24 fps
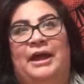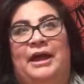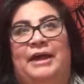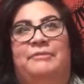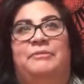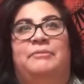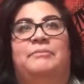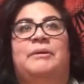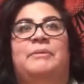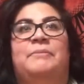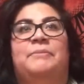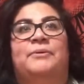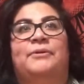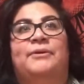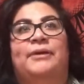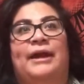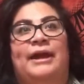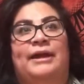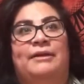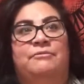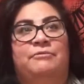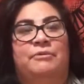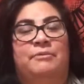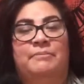I remember,
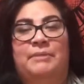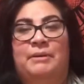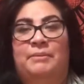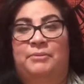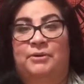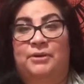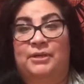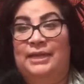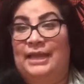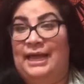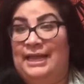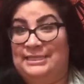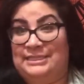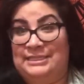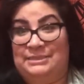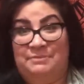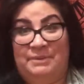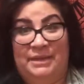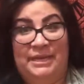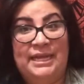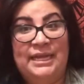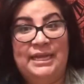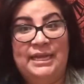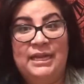I remembered last
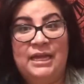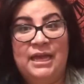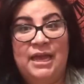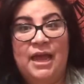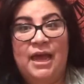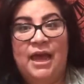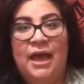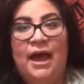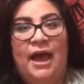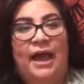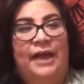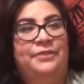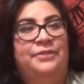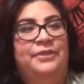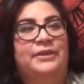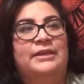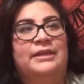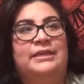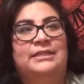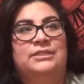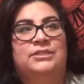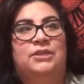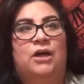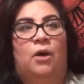minute, I think
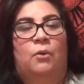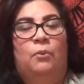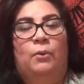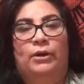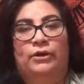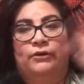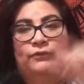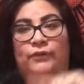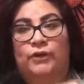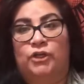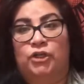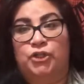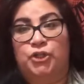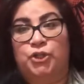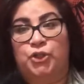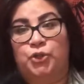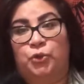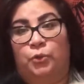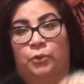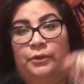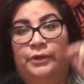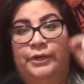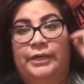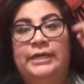I saw one of her
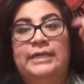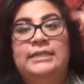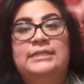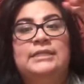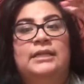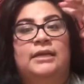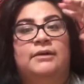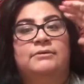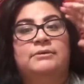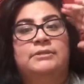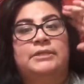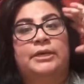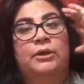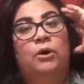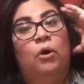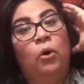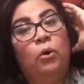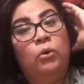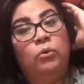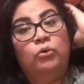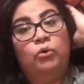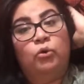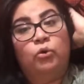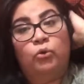stories and I was like,
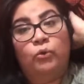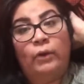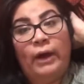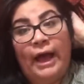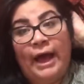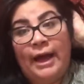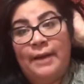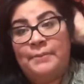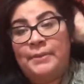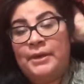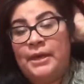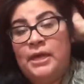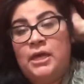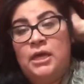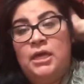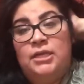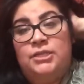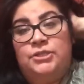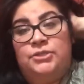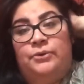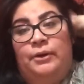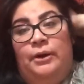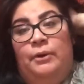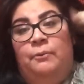oh crap.
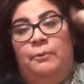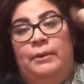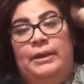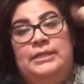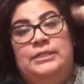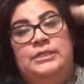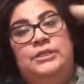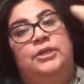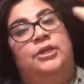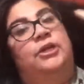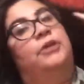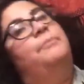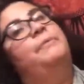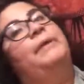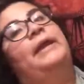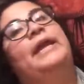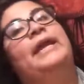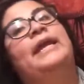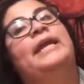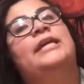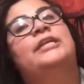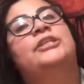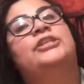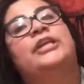So I went to her
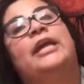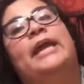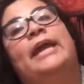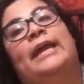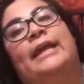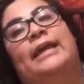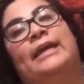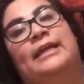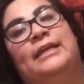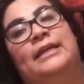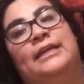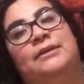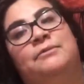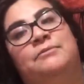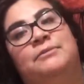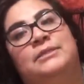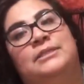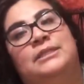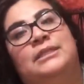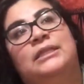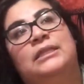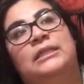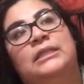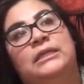page and it
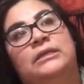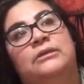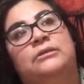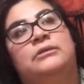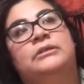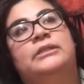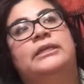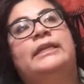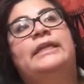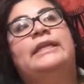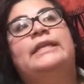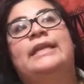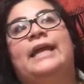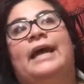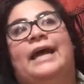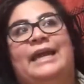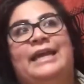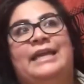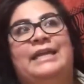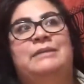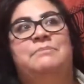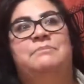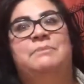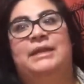was literally
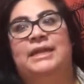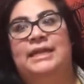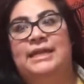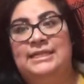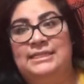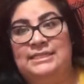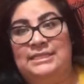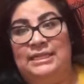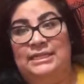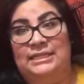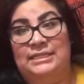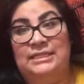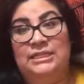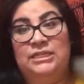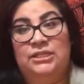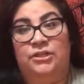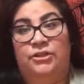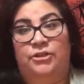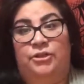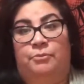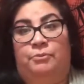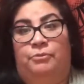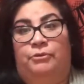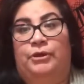nine minutes
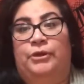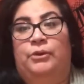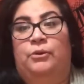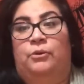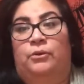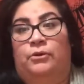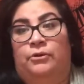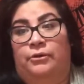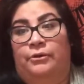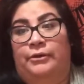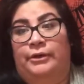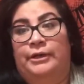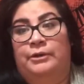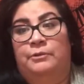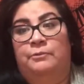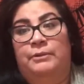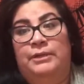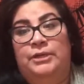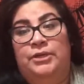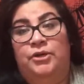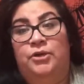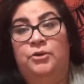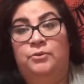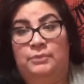until the pre-ordering
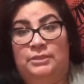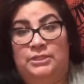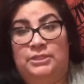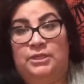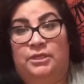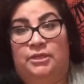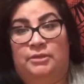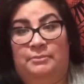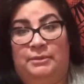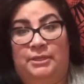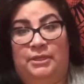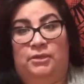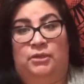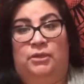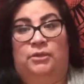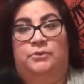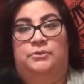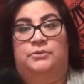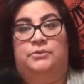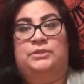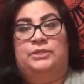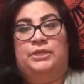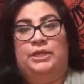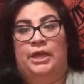window was gonna be
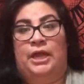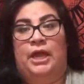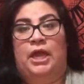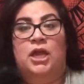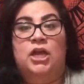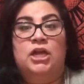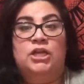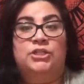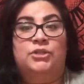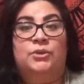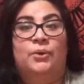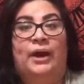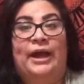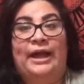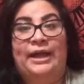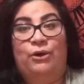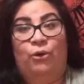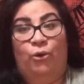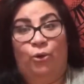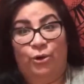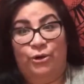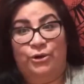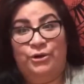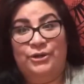closed. So I
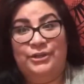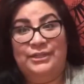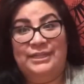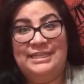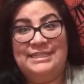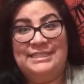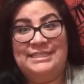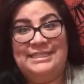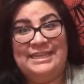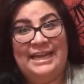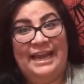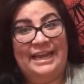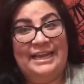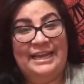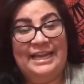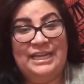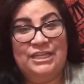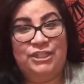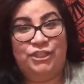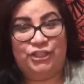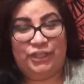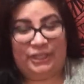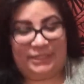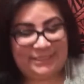ordered this deck
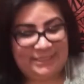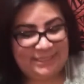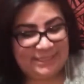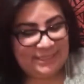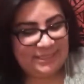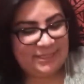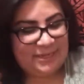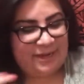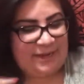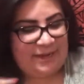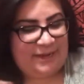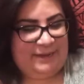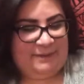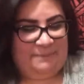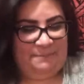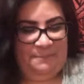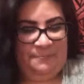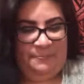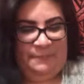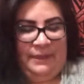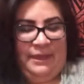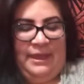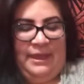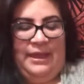just in time.
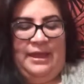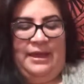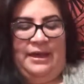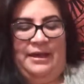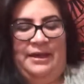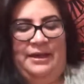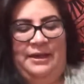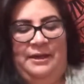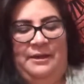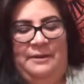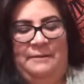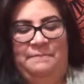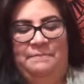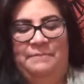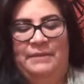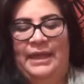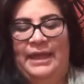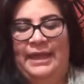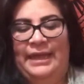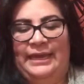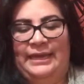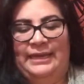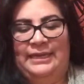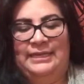Um,
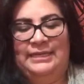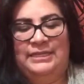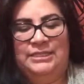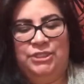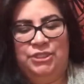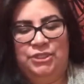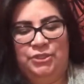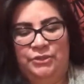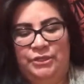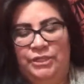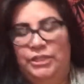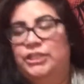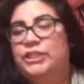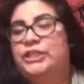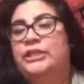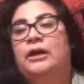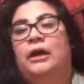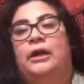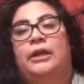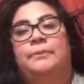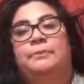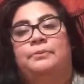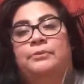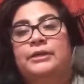and as soon as she
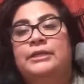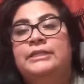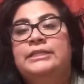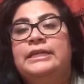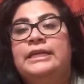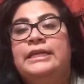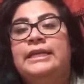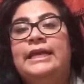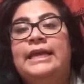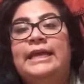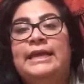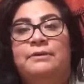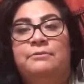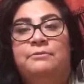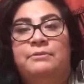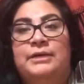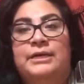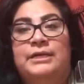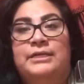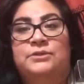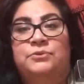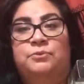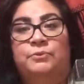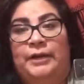got it printed, it
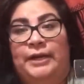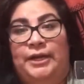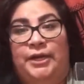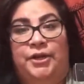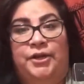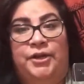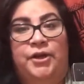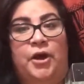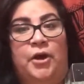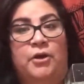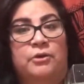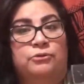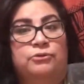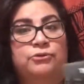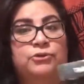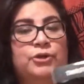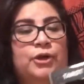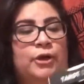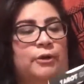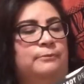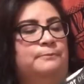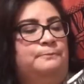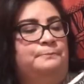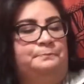was ready to go.
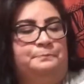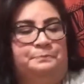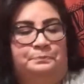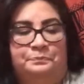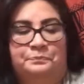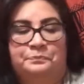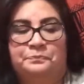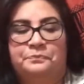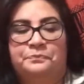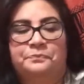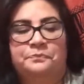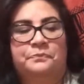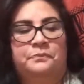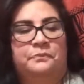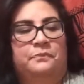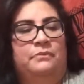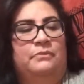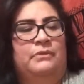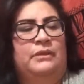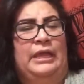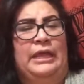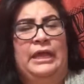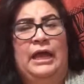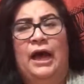So
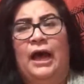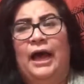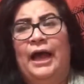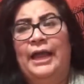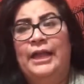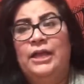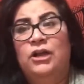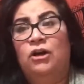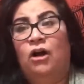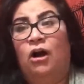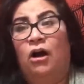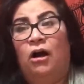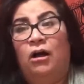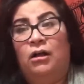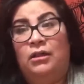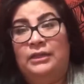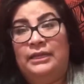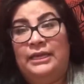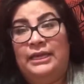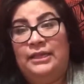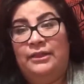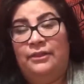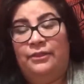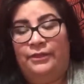I call
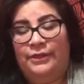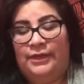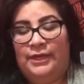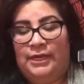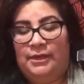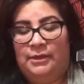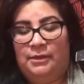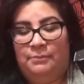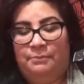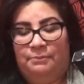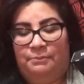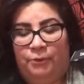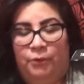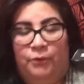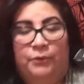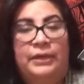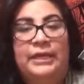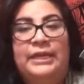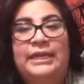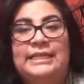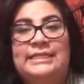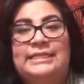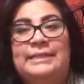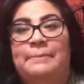it the
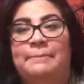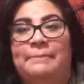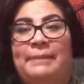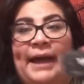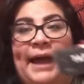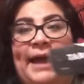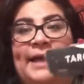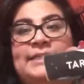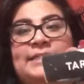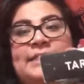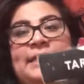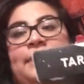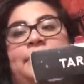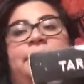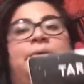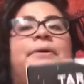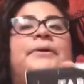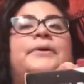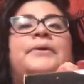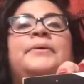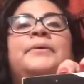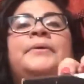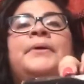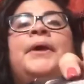Broken Isn't Bad
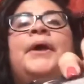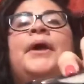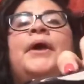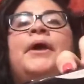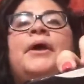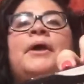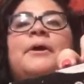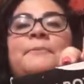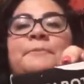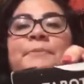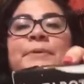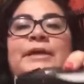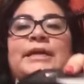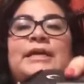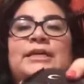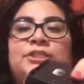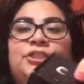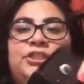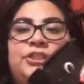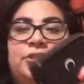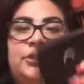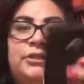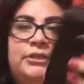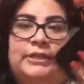Tarot
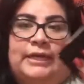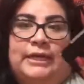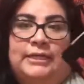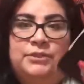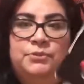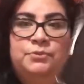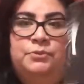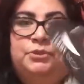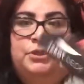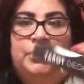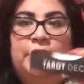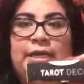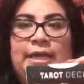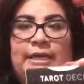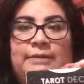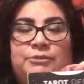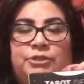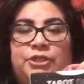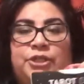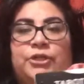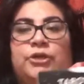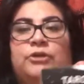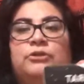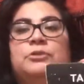because that's what the name
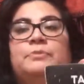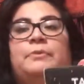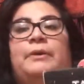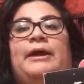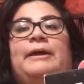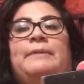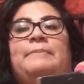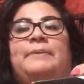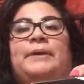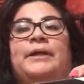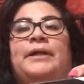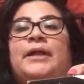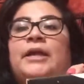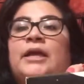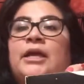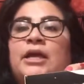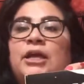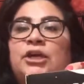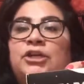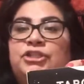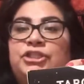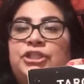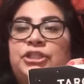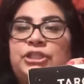she goes by, but
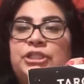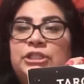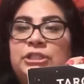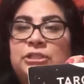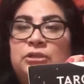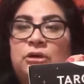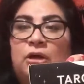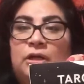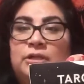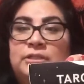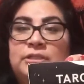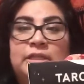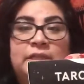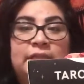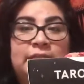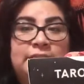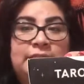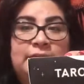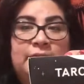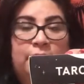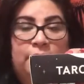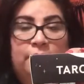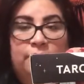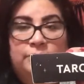she just calls it the
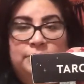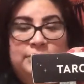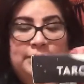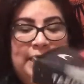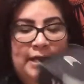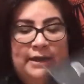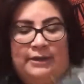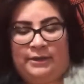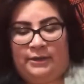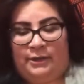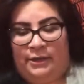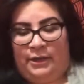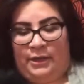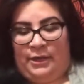tarot deck.